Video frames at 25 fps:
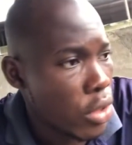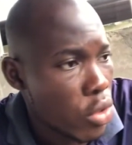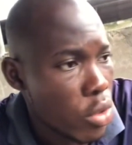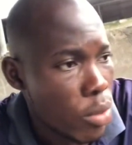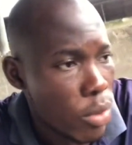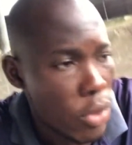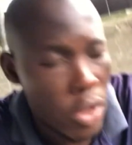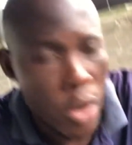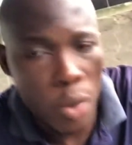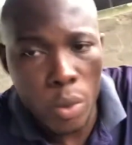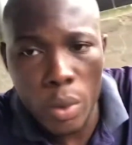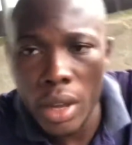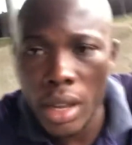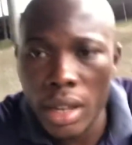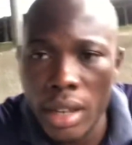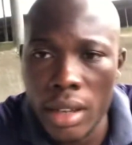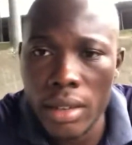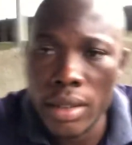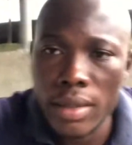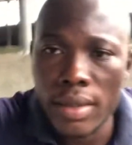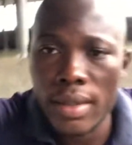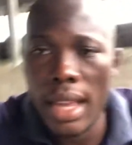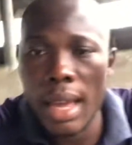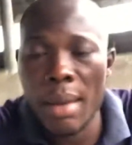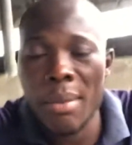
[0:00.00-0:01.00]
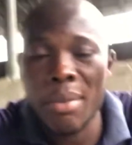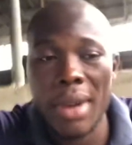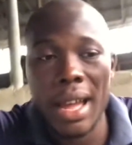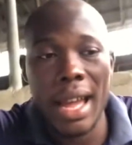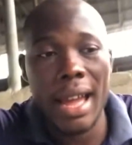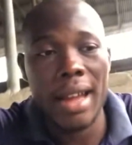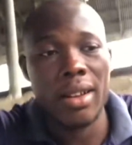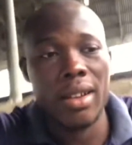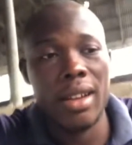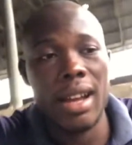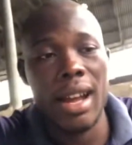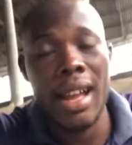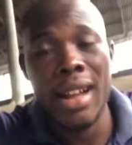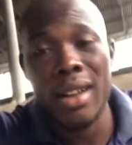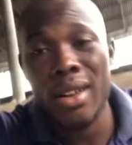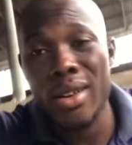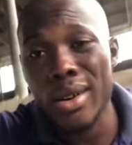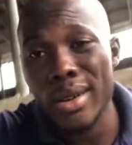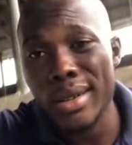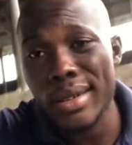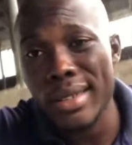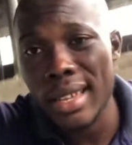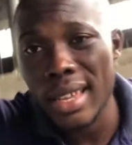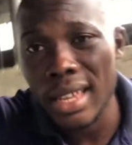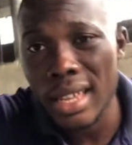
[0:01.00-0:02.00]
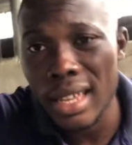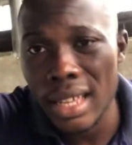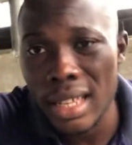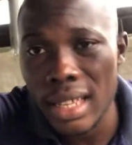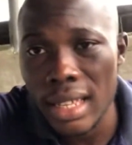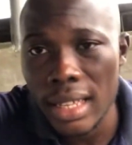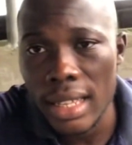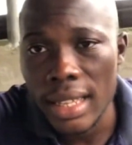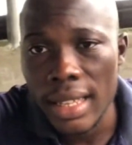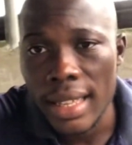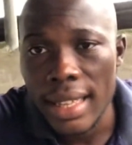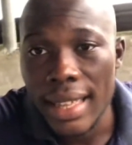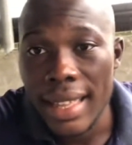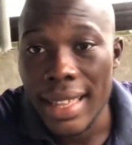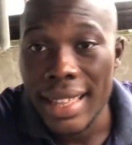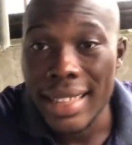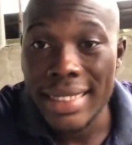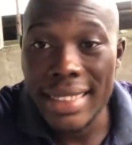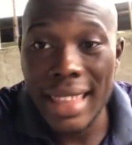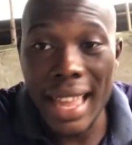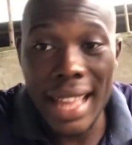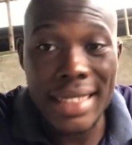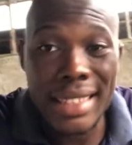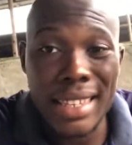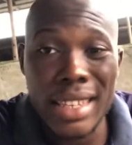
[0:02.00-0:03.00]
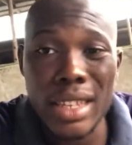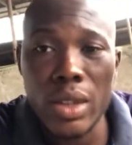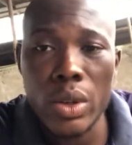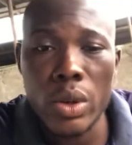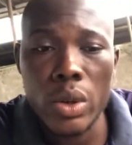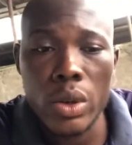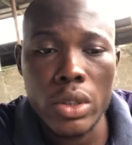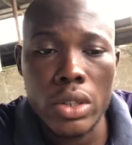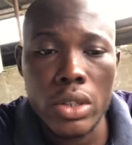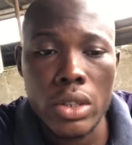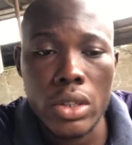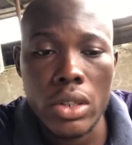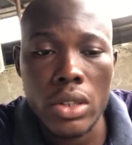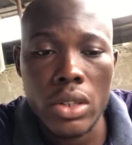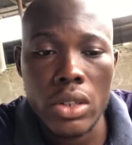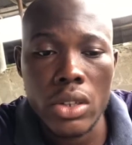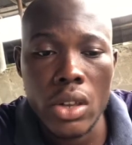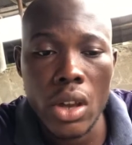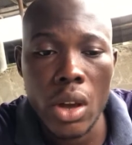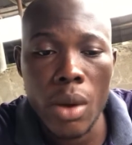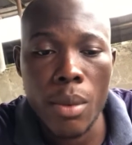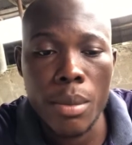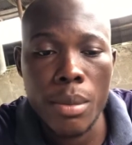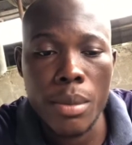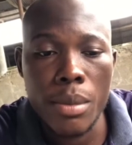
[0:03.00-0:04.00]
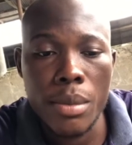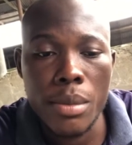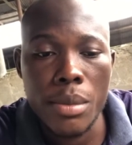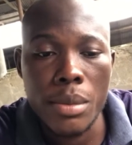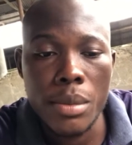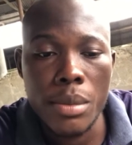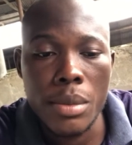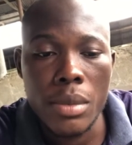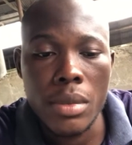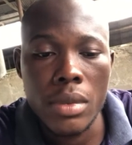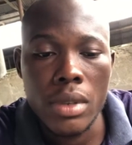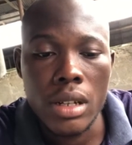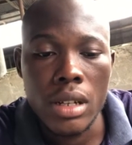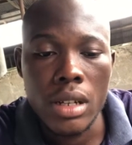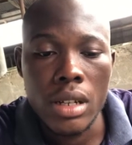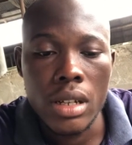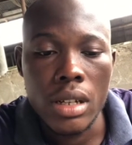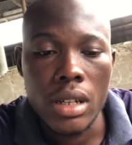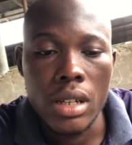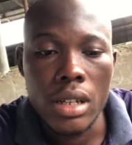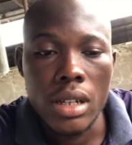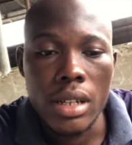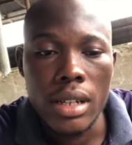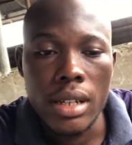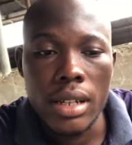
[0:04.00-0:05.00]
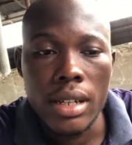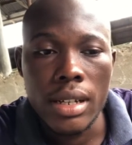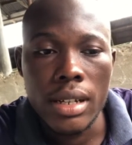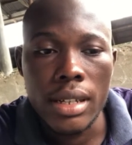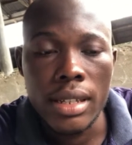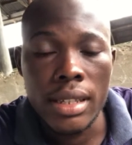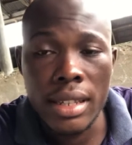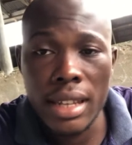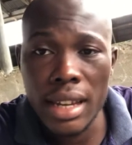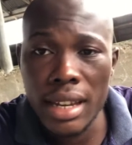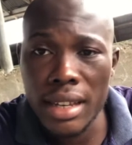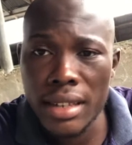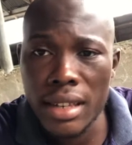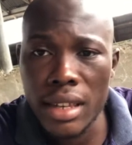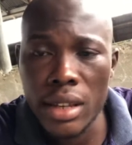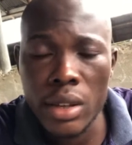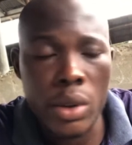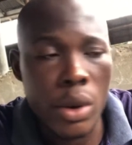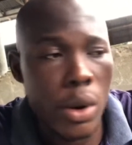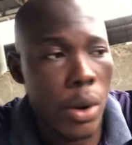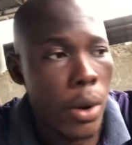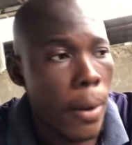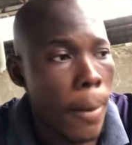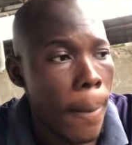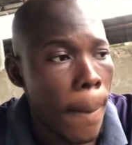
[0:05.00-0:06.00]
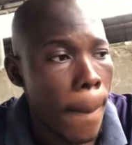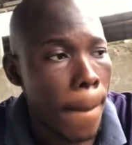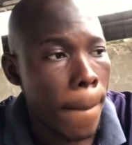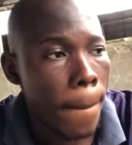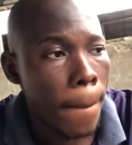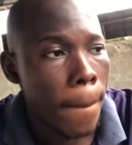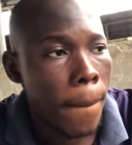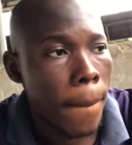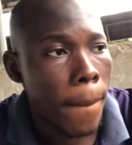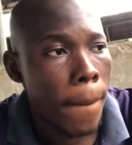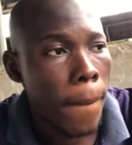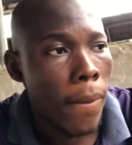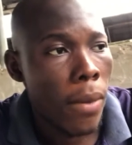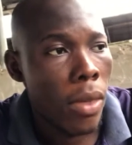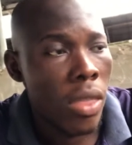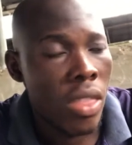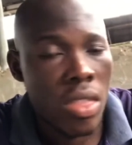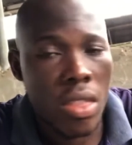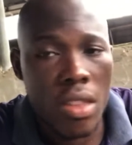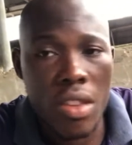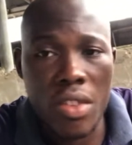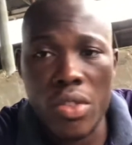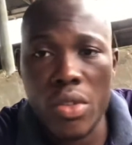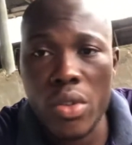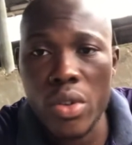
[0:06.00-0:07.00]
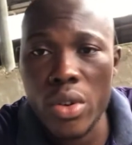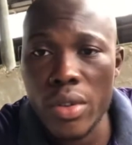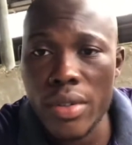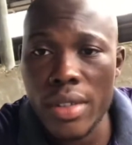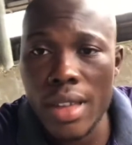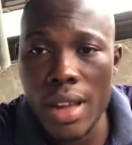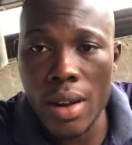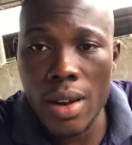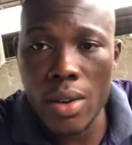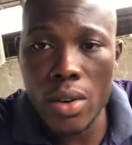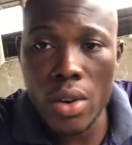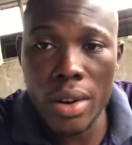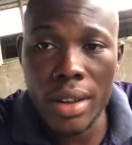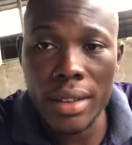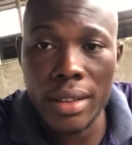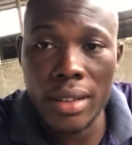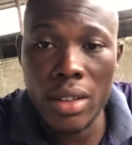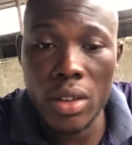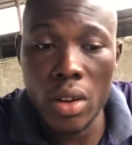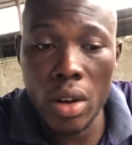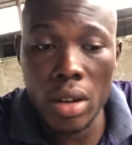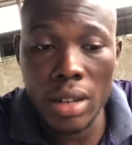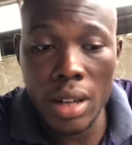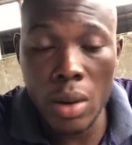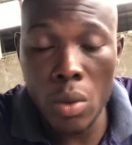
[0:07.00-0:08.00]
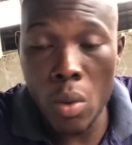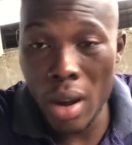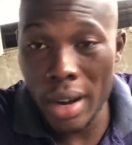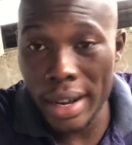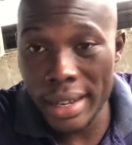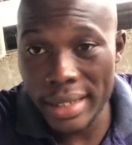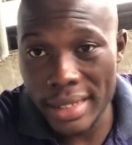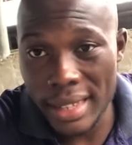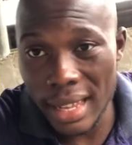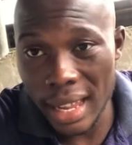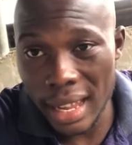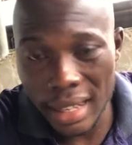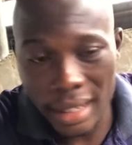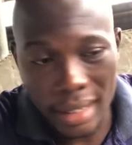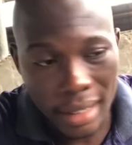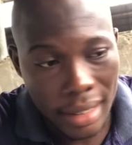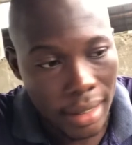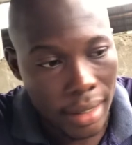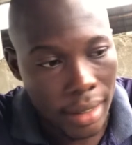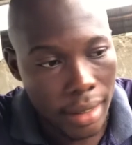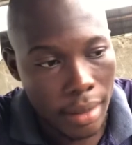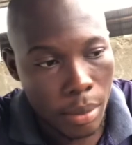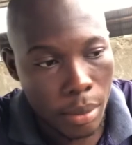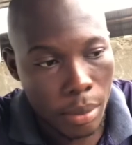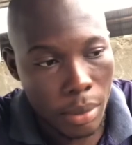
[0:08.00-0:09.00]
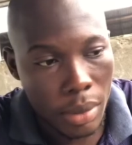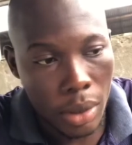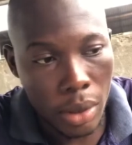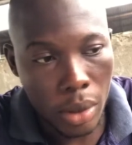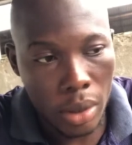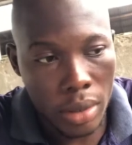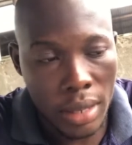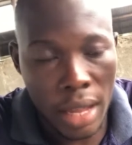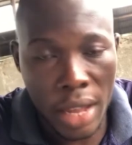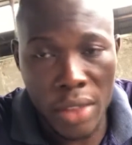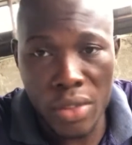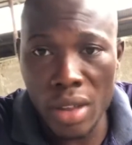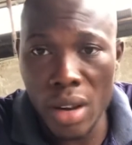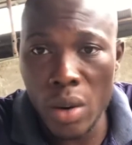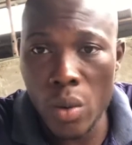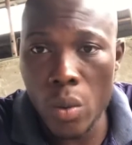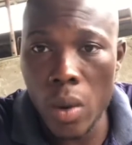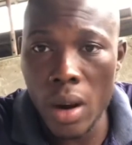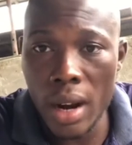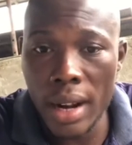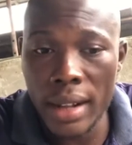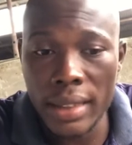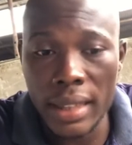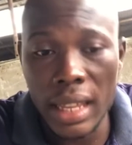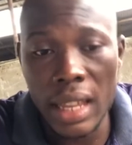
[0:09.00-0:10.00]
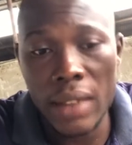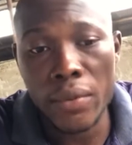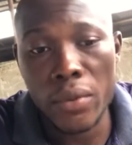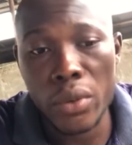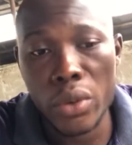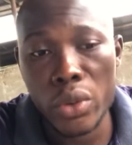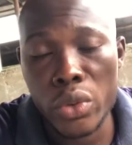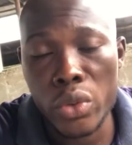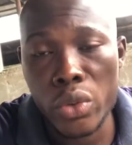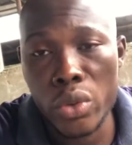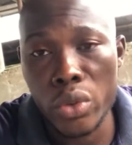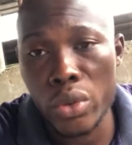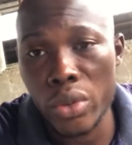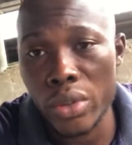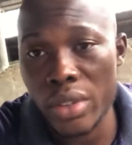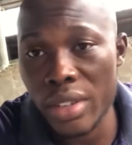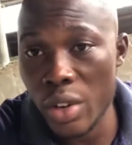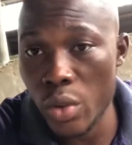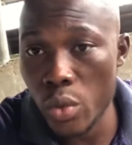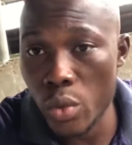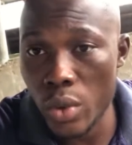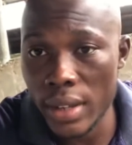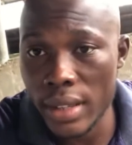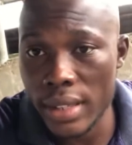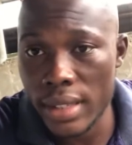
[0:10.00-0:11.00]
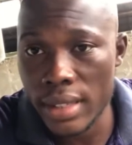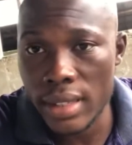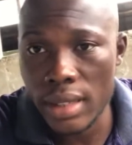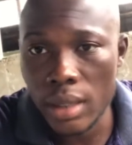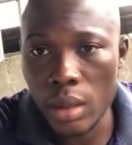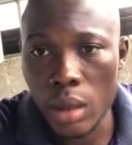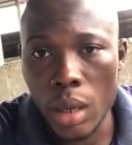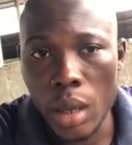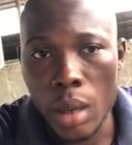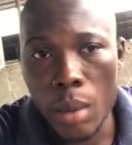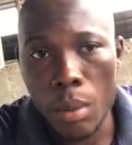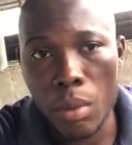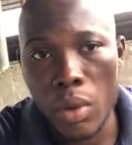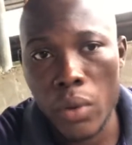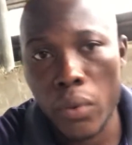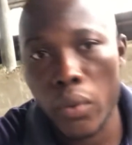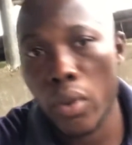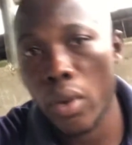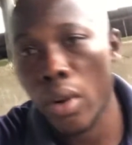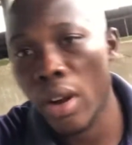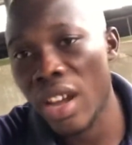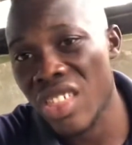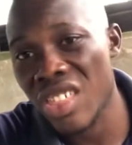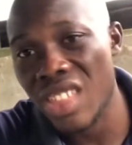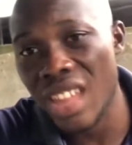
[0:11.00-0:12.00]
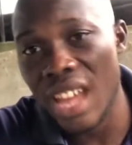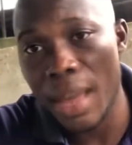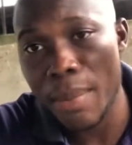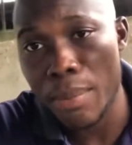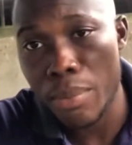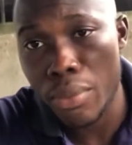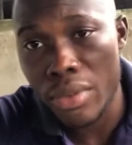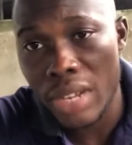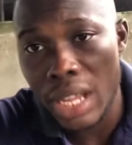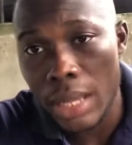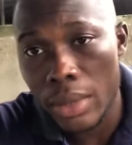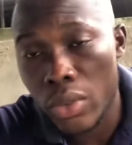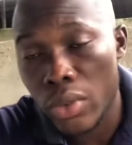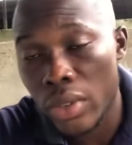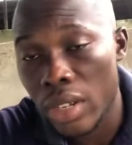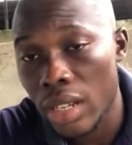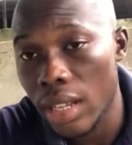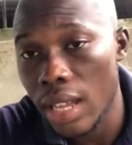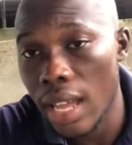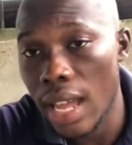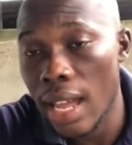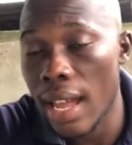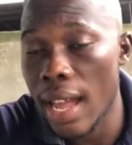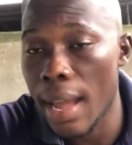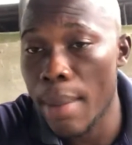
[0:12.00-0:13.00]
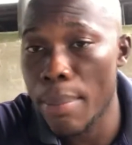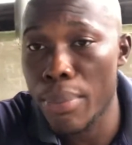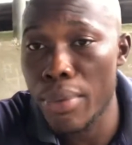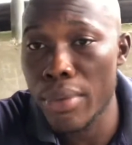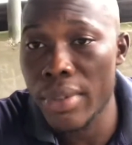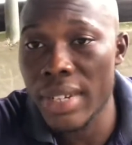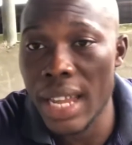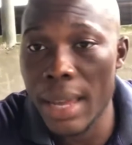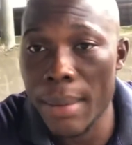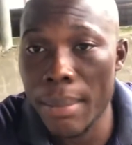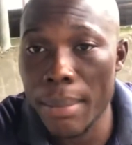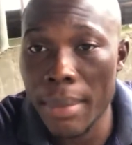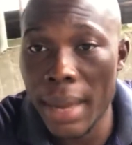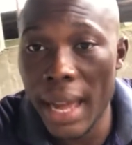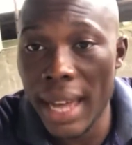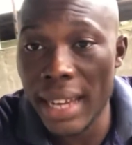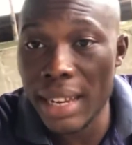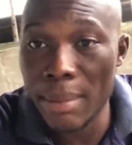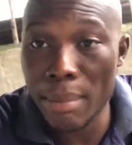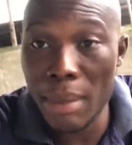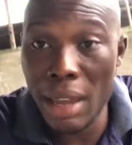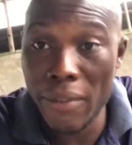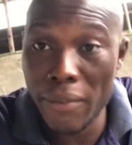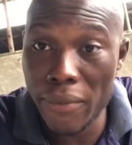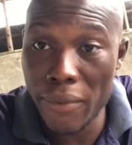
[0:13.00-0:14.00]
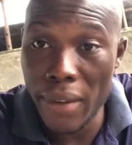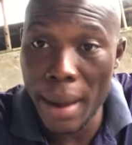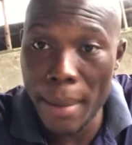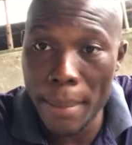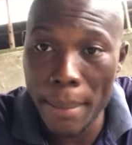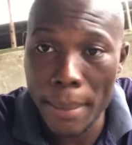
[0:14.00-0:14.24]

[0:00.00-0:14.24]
be somewhere else. I got 13 goats some days ago. These goats are currently under quarantine because I usually quarantine for 2 to 3 weeks before I put them at the main farm.